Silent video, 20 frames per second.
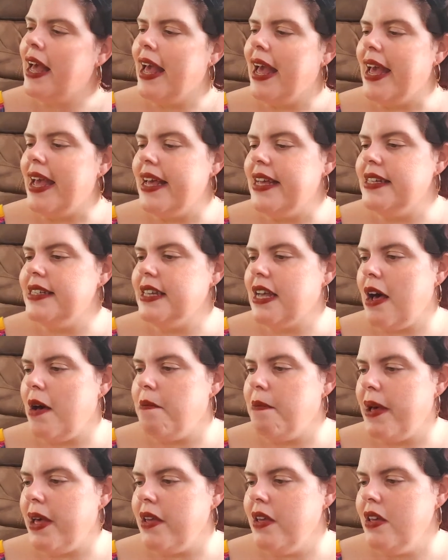It is
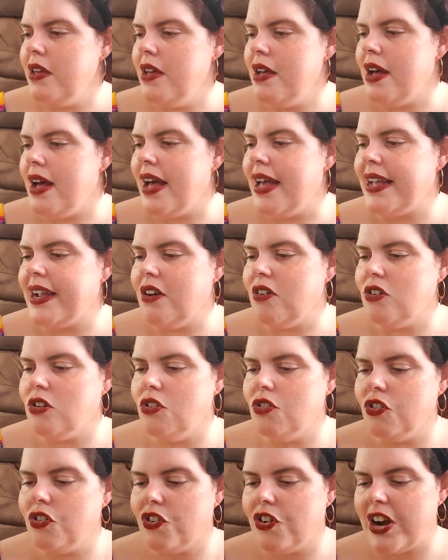about a girl
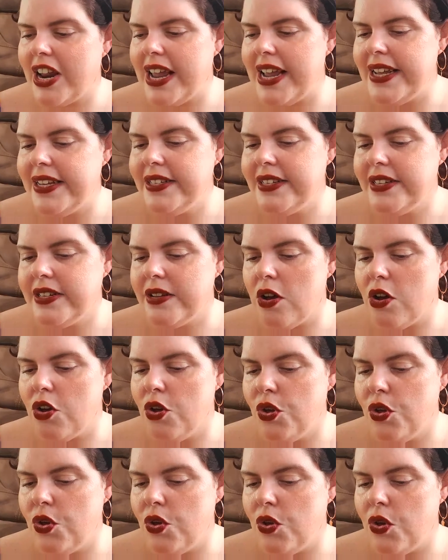called Grace
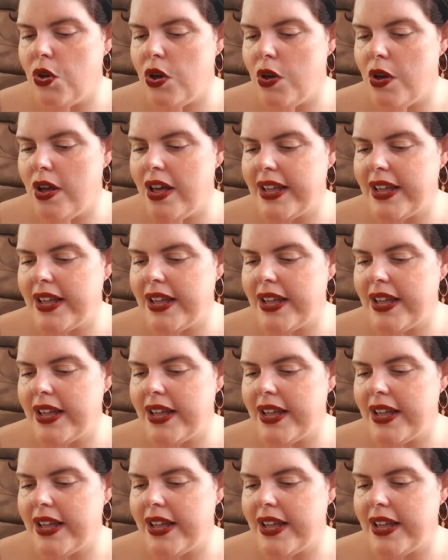who